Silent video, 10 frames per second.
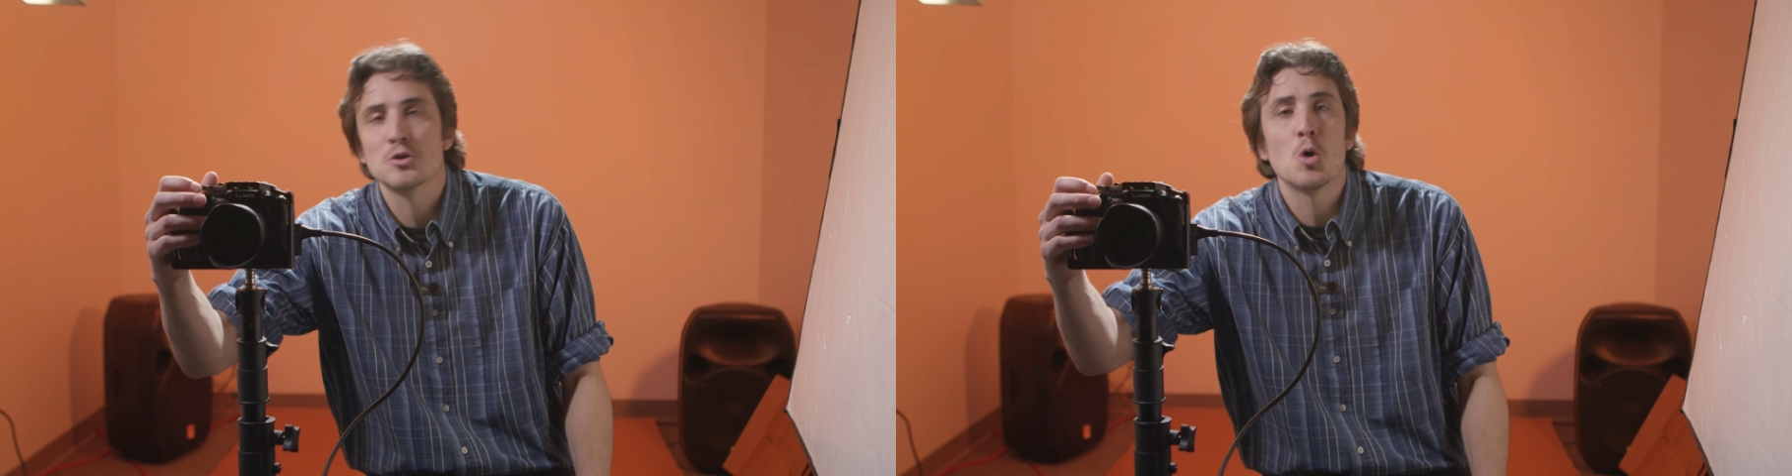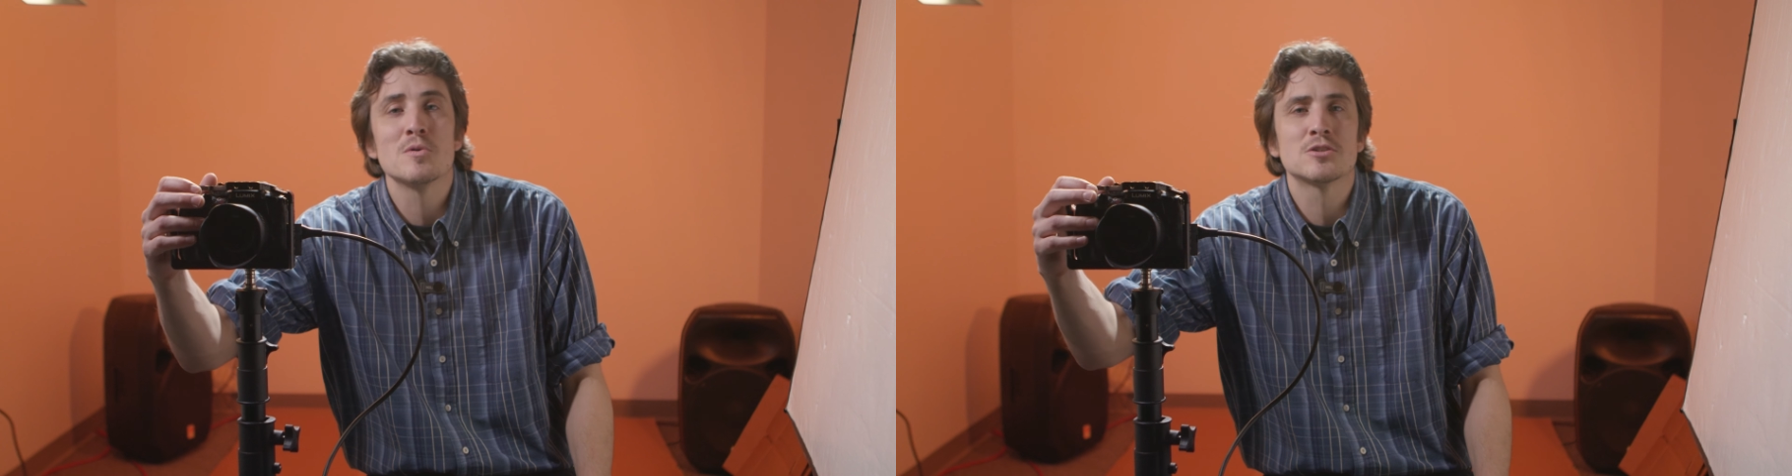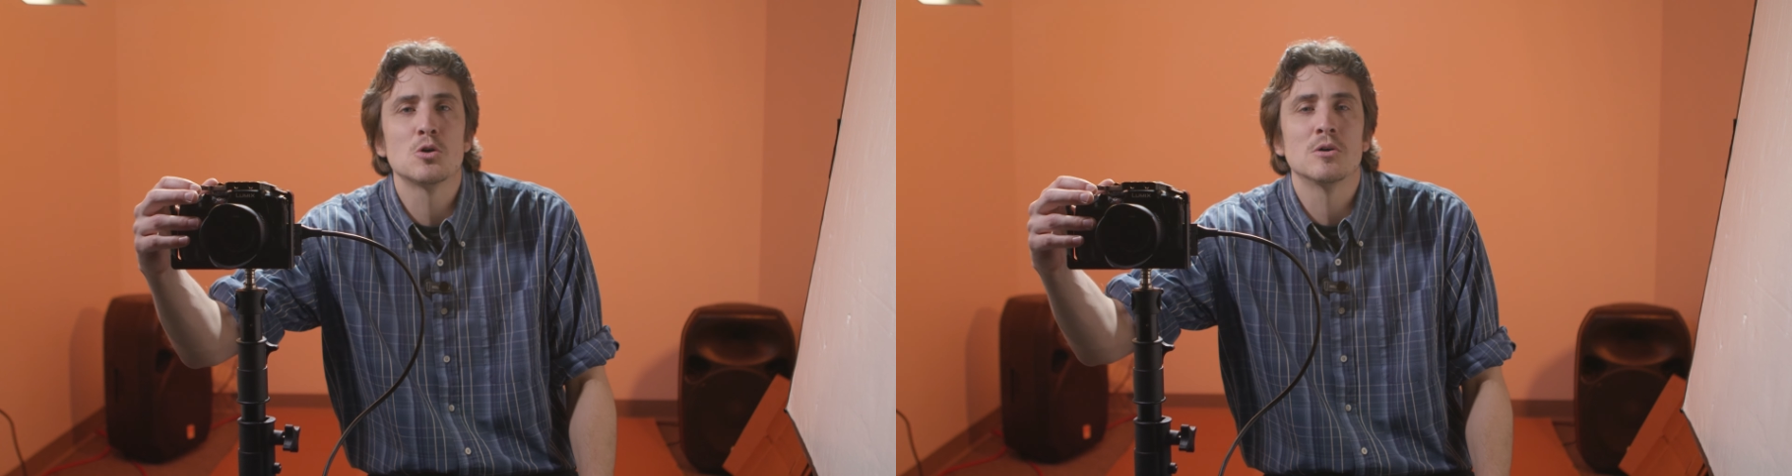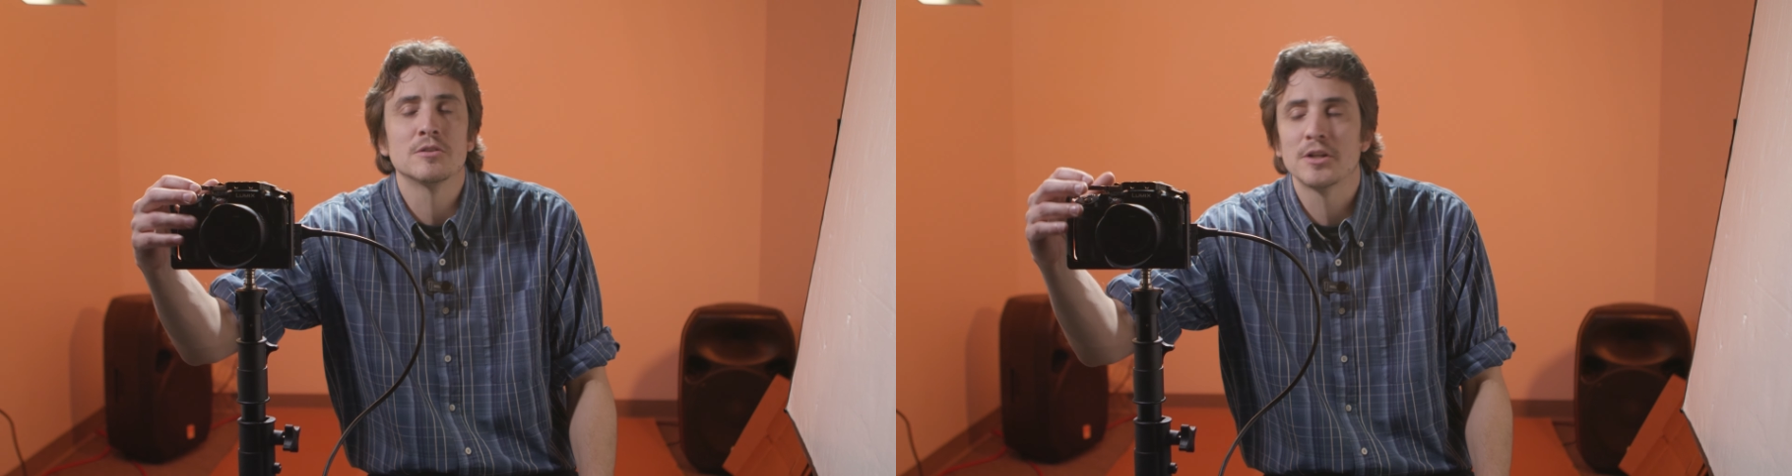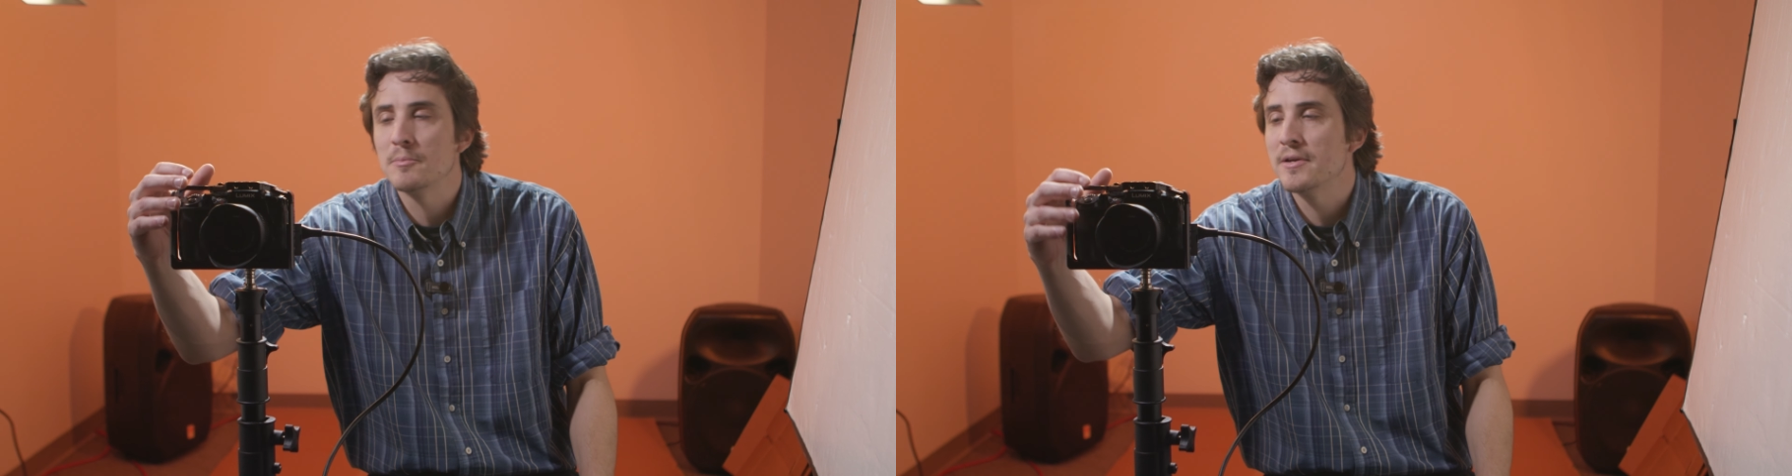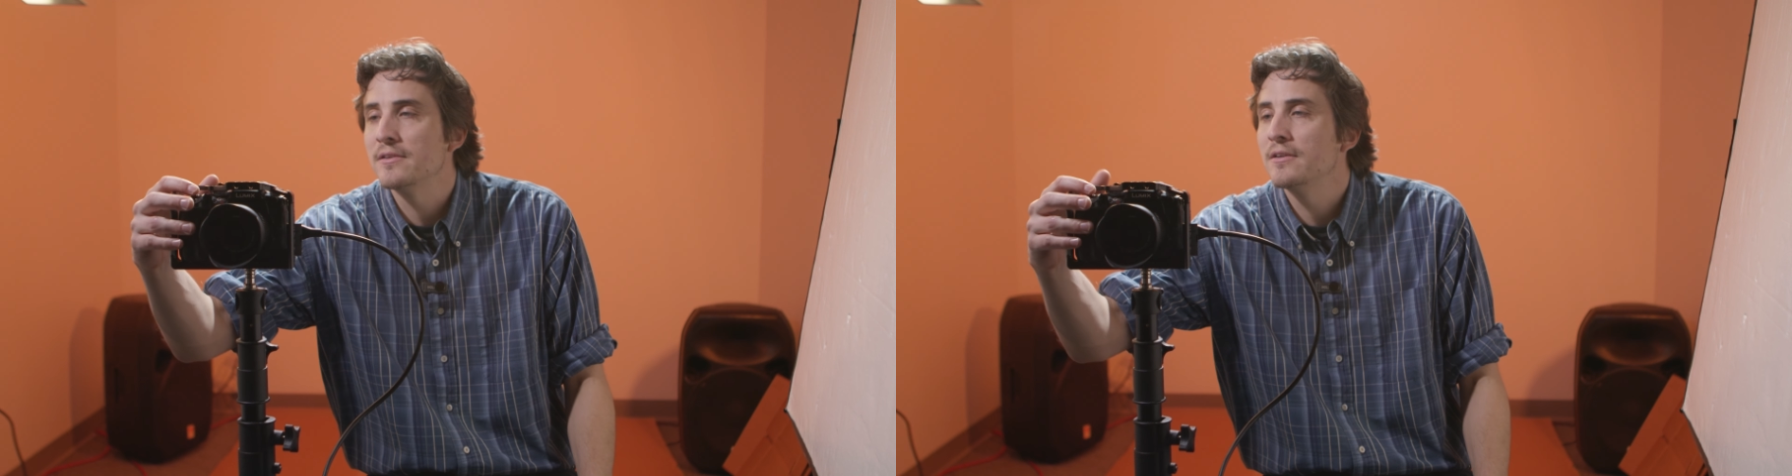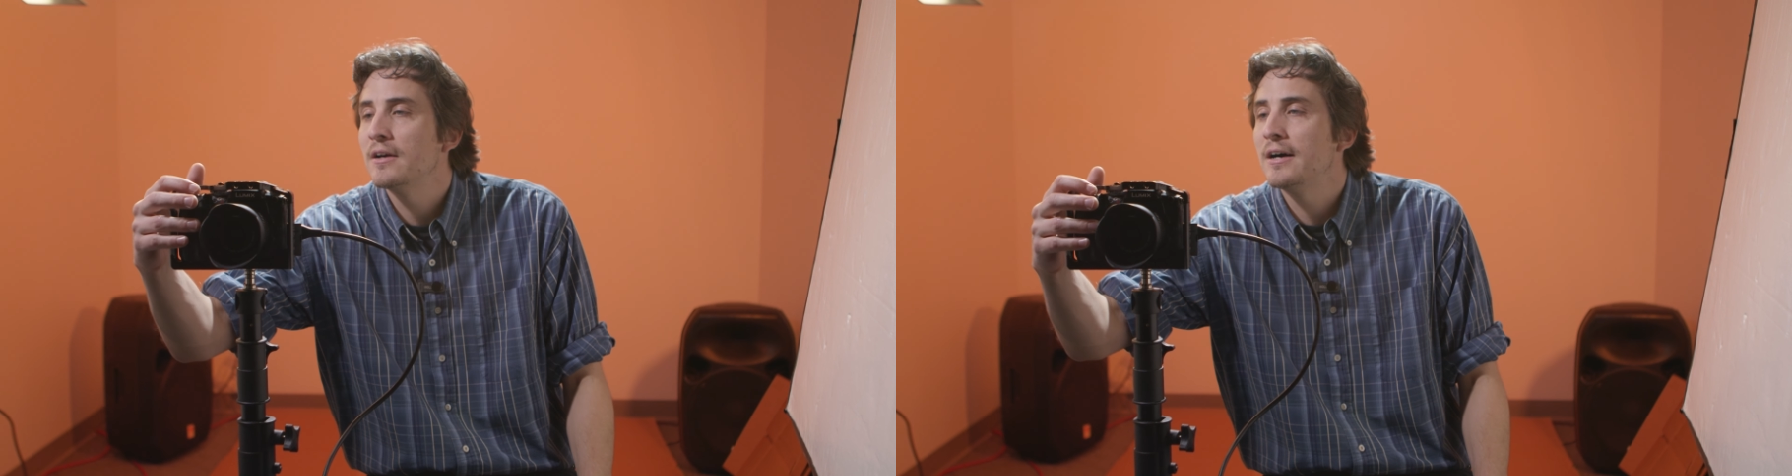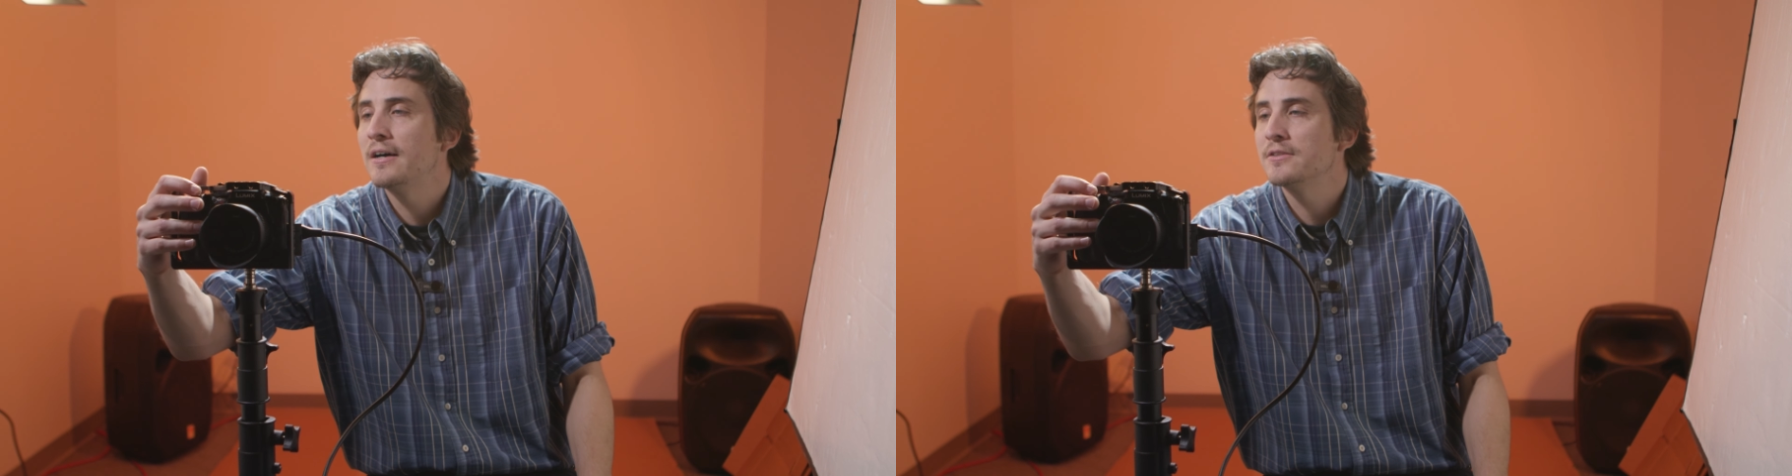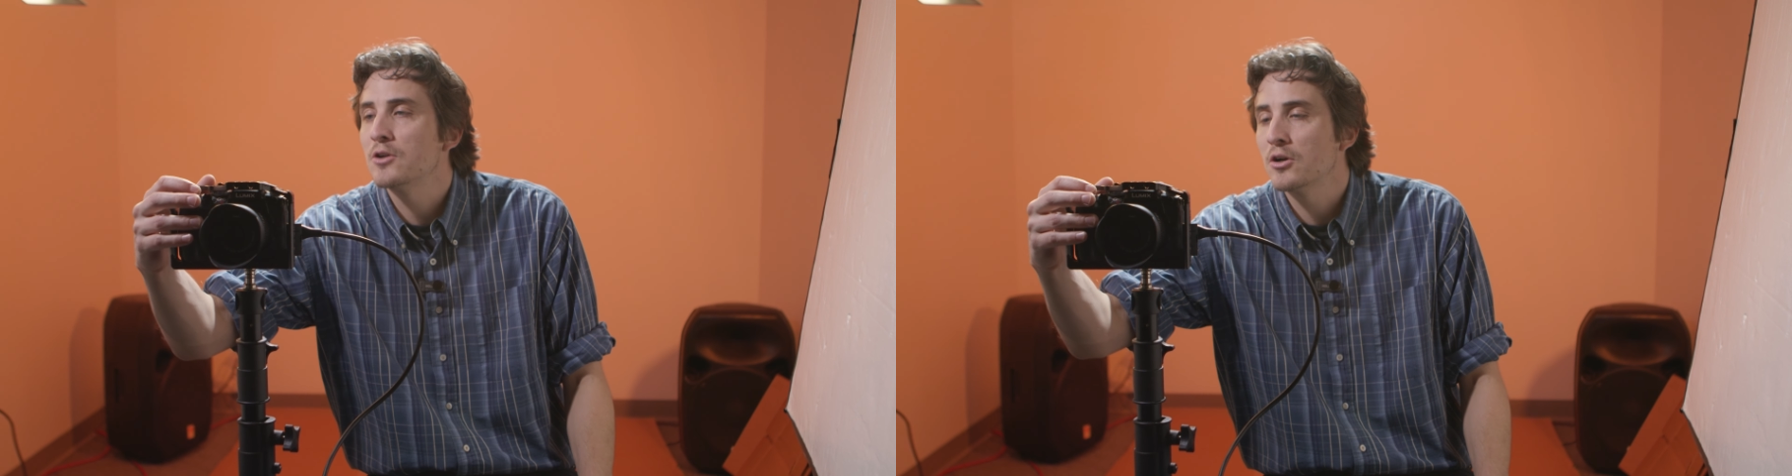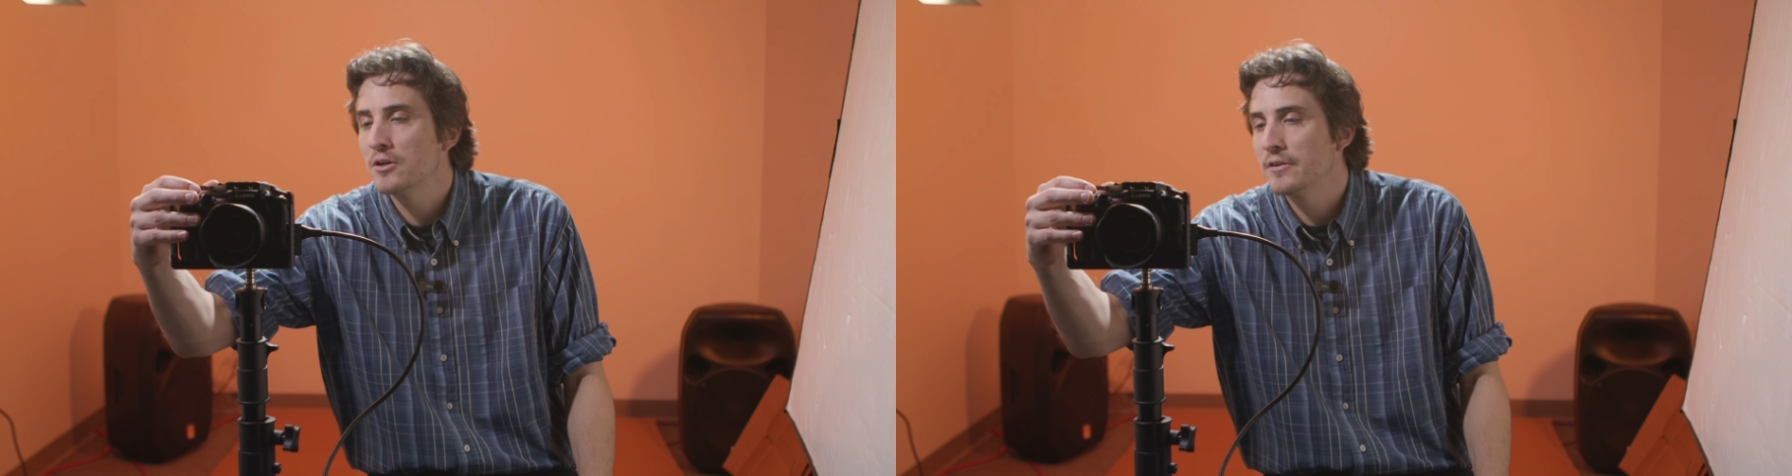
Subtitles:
always go a little bit darker